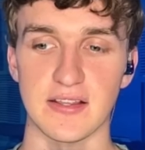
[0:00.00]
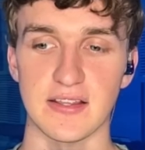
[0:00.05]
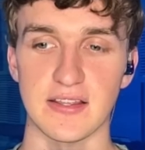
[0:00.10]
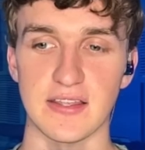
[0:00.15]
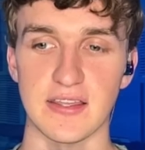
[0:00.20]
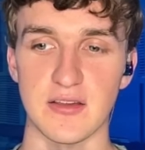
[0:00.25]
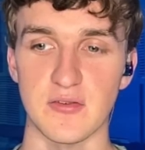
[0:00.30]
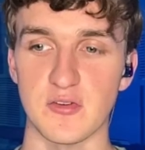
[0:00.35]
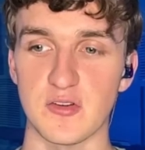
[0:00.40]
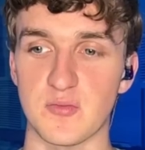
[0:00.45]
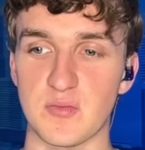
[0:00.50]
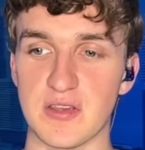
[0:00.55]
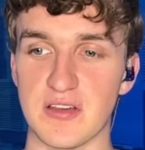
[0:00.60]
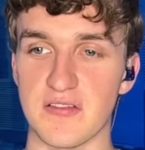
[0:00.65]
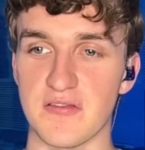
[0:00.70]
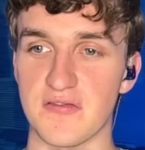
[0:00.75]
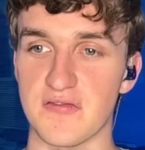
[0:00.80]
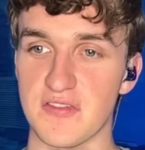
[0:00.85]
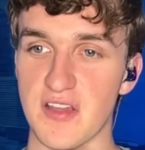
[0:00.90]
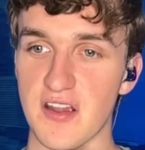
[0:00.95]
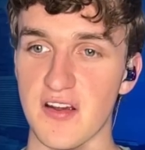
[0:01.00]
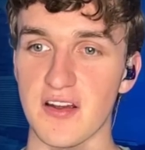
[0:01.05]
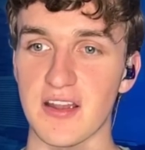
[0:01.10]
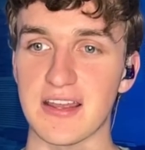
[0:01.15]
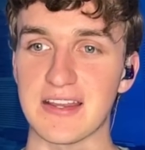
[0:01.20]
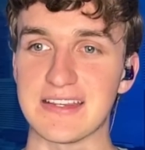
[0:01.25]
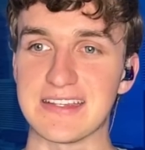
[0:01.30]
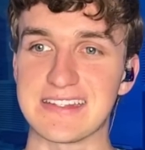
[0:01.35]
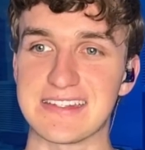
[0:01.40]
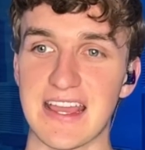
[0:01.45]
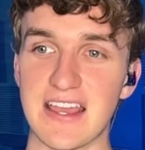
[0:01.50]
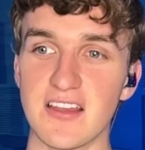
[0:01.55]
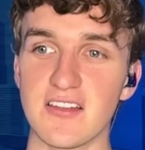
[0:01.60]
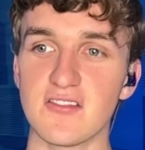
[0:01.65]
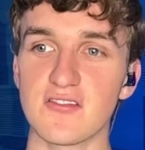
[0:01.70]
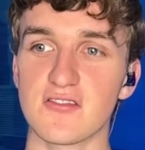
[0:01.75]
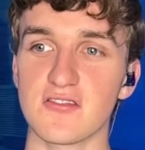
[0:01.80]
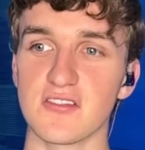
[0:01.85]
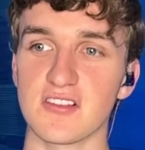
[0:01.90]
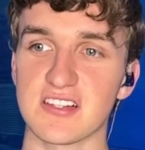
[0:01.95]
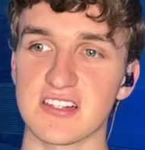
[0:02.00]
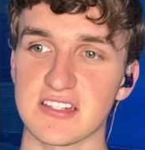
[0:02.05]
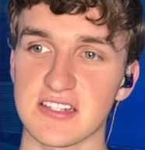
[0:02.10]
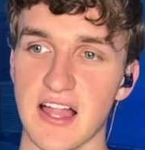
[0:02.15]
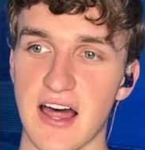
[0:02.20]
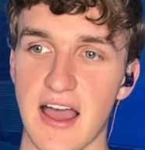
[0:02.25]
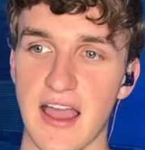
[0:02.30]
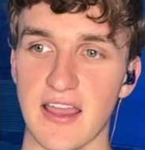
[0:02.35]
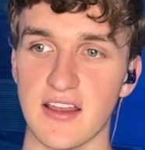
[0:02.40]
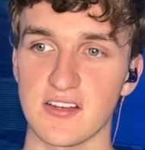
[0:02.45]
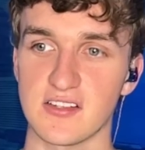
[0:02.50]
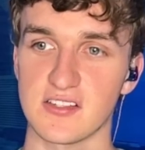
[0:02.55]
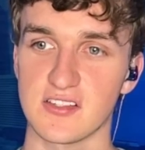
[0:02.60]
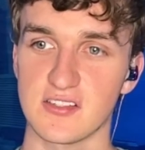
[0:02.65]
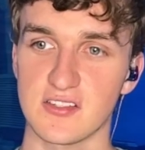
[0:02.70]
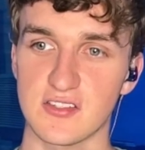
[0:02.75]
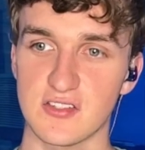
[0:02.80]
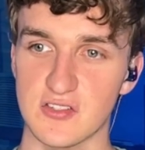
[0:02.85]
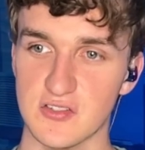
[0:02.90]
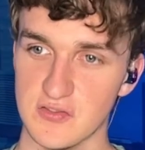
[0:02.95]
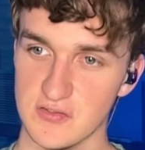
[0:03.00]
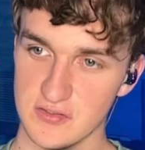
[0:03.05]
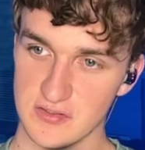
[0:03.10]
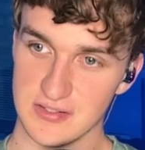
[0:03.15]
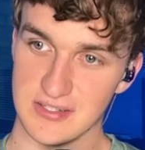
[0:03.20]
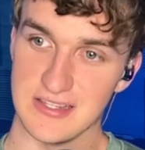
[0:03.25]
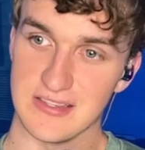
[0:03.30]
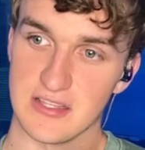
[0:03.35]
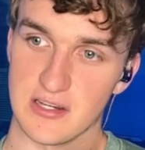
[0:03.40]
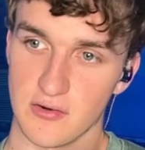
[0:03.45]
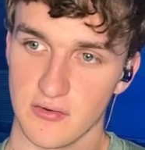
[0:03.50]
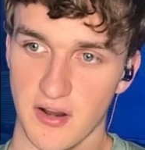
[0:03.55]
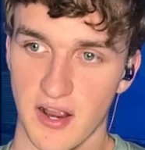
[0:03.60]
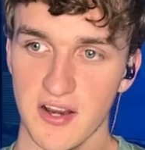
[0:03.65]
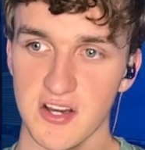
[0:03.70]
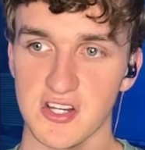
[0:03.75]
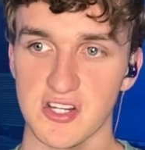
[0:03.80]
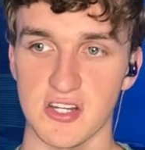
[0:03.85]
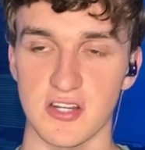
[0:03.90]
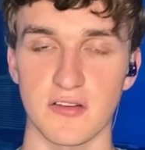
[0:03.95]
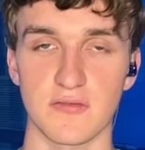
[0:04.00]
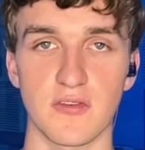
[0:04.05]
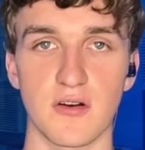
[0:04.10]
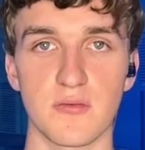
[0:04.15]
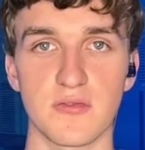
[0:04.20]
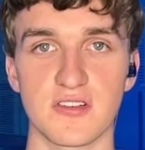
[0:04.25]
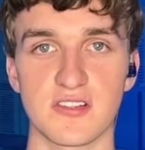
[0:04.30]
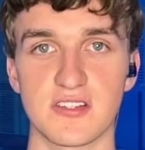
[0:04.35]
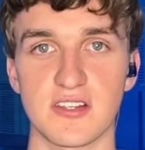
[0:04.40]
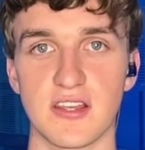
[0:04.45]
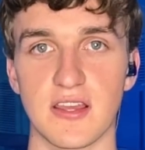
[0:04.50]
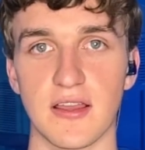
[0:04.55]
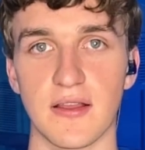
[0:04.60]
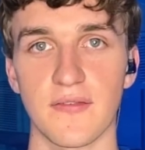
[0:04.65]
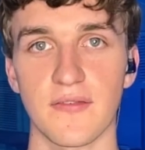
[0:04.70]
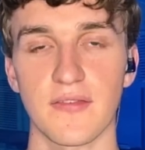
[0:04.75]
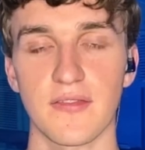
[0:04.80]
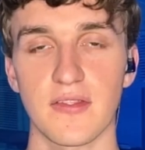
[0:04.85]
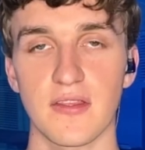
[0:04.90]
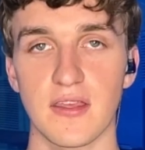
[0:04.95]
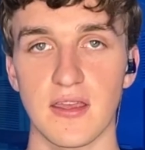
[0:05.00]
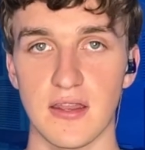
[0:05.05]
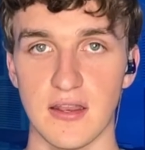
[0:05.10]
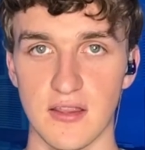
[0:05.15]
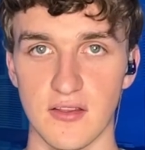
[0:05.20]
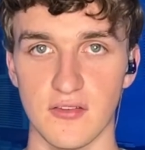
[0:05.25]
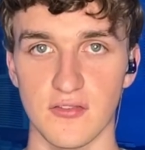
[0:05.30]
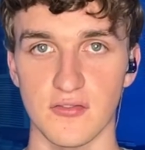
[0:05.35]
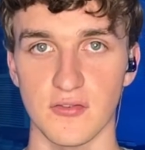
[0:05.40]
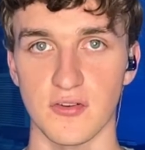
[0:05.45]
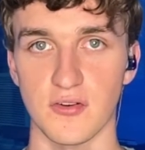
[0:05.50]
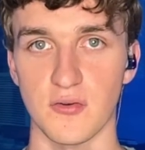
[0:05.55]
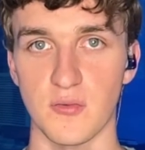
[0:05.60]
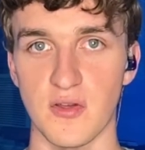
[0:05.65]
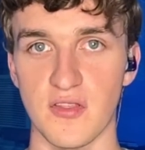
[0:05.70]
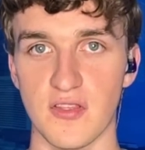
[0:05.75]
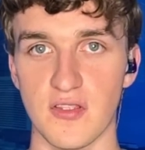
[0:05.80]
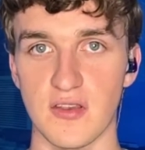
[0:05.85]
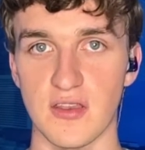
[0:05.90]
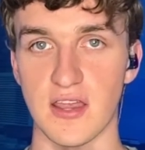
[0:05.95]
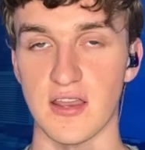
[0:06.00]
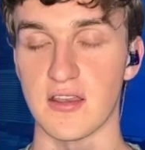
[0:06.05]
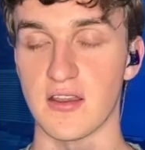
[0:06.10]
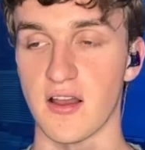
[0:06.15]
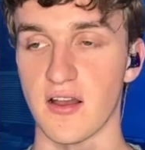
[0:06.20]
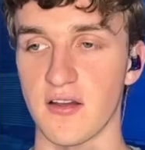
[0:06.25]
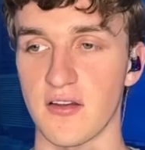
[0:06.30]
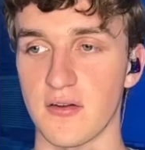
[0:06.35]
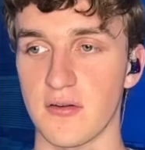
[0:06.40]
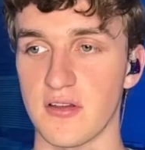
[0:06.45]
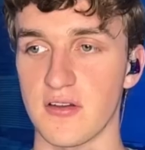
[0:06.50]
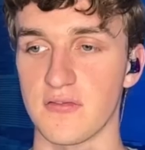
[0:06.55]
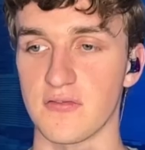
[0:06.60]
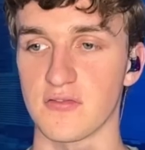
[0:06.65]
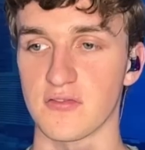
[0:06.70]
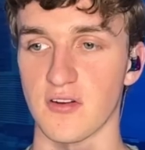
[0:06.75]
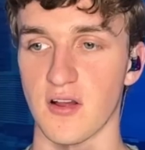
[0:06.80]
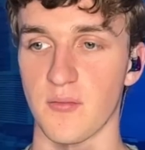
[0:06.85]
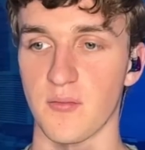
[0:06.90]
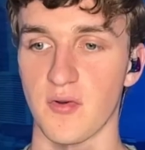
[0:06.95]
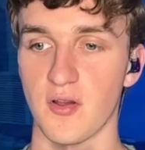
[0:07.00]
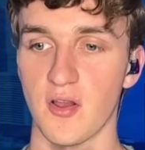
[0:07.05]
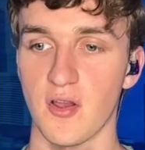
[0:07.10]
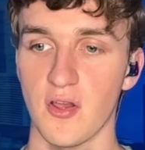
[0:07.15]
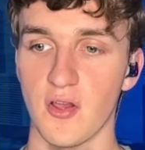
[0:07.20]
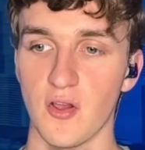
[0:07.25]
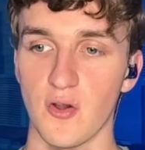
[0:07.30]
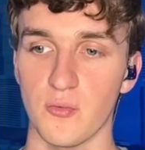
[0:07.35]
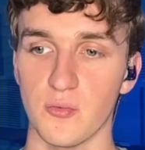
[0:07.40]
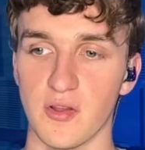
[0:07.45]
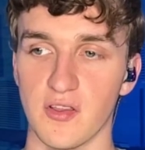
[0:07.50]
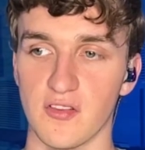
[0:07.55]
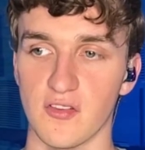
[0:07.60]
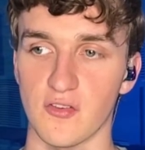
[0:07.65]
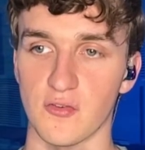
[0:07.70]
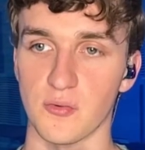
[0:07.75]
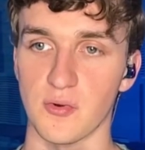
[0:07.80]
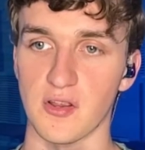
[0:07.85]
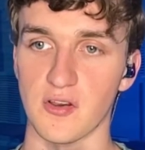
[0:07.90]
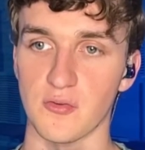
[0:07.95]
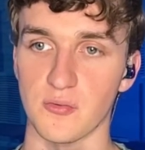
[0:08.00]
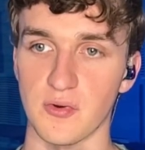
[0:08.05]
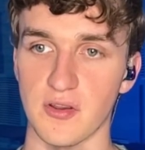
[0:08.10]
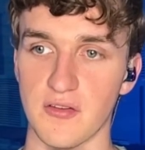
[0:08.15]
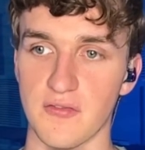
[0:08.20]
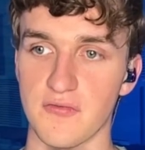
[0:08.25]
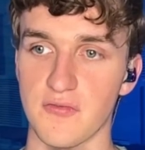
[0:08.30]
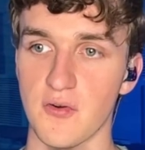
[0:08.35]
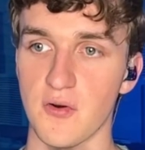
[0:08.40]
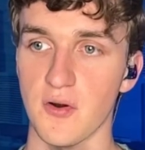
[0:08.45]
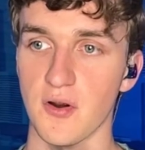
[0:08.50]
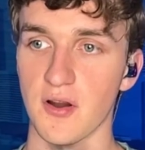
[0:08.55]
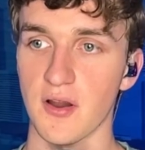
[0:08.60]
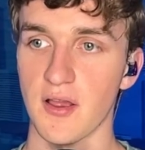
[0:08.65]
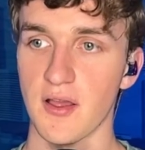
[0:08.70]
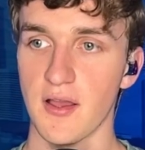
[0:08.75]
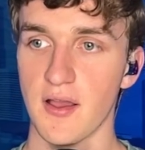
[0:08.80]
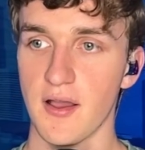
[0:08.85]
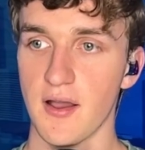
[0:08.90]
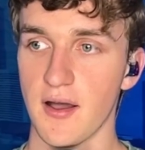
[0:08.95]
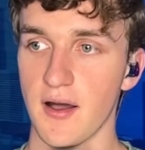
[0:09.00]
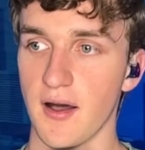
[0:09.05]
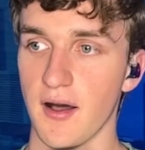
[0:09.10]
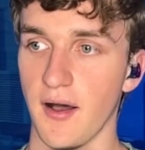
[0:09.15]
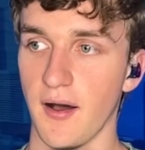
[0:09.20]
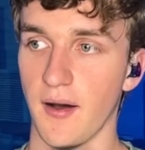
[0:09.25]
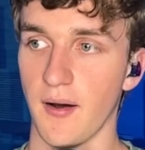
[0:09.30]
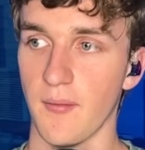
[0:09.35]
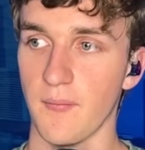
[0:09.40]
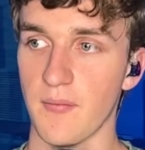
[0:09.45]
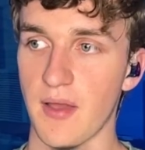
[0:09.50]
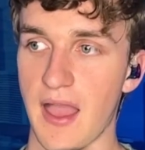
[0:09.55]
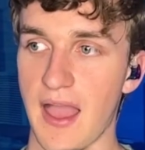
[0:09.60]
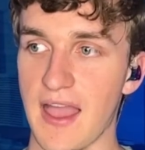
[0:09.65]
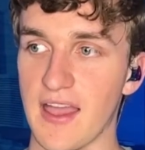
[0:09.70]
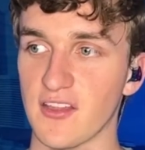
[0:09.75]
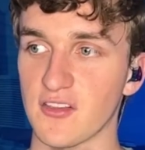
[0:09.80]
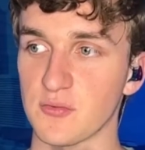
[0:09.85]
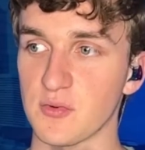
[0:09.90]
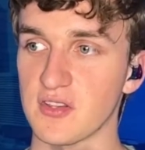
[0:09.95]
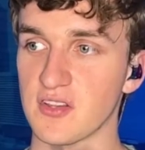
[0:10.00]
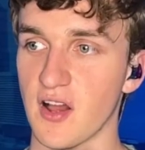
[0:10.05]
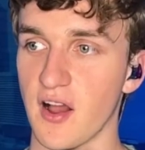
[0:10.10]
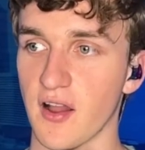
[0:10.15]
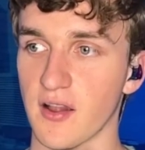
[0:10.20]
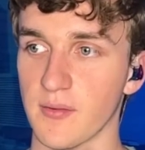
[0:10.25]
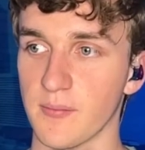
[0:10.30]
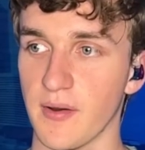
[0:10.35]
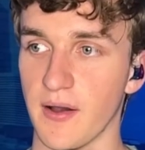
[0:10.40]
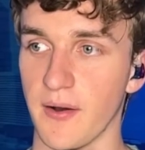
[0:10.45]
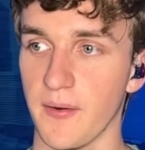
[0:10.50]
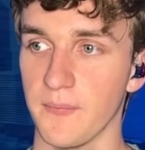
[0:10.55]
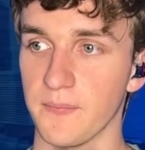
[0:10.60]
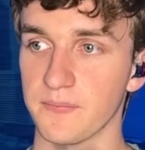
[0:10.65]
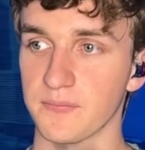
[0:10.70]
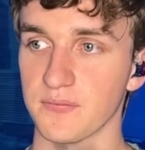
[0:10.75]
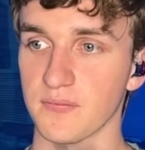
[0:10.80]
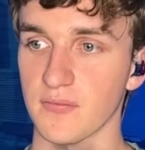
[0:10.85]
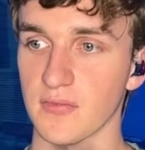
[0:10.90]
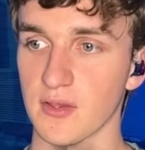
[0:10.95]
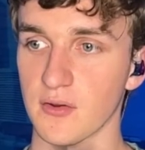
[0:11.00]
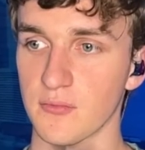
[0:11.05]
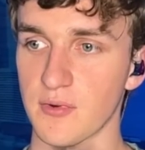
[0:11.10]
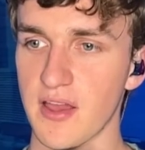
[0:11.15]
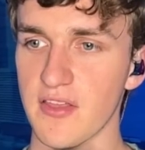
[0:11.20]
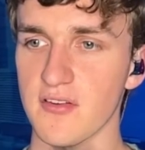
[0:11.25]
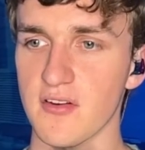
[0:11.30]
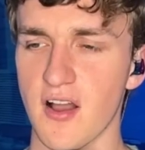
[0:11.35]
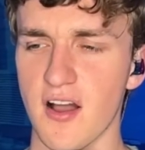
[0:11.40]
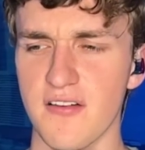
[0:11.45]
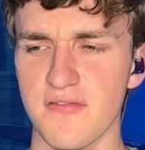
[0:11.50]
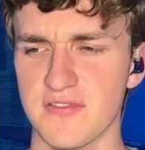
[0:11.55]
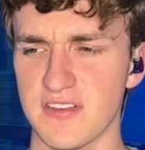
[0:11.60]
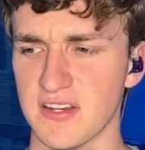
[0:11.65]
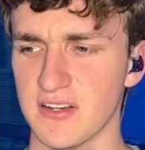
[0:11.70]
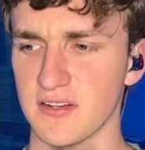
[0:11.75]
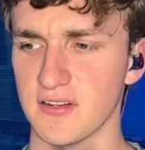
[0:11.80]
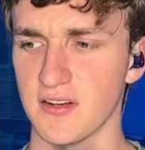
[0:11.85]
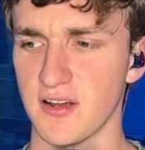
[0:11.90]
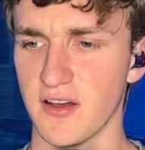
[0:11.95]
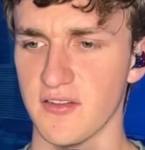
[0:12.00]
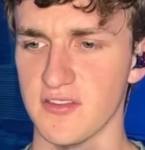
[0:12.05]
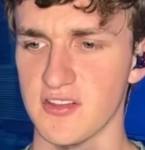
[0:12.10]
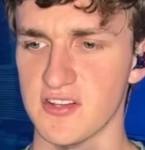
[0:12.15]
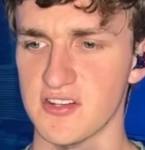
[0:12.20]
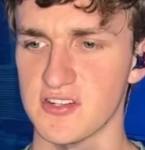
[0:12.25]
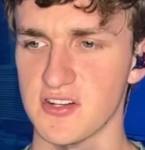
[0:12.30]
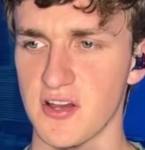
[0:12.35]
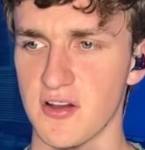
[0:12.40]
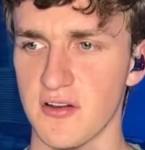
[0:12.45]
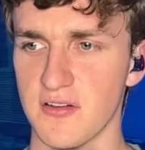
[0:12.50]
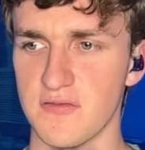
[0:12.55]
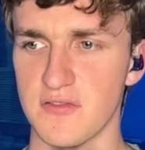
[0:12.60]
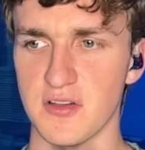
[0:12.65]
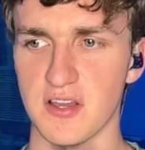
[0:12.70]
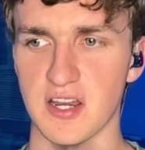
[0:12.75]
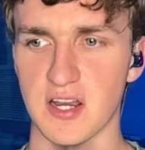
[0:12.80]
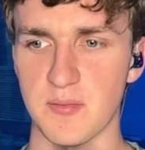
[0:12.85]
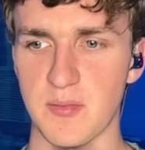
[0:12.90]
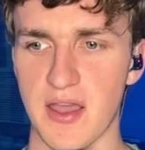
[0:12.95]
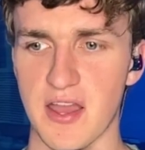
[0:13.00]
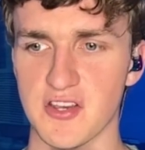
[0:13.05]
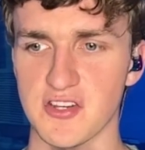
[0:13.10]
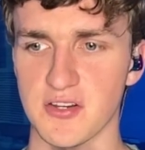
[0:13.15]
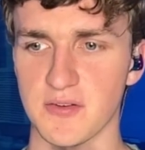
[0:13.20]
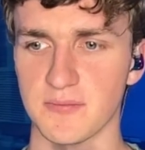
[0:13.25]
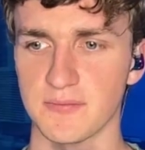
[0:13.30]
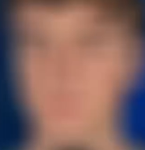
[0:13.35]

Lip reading: it would be a very dangerous slide in the direction of what we're seeing in Israel with Netanyahu if Trump wins in 2024. As we talk about rather often on this show, if you can imagine.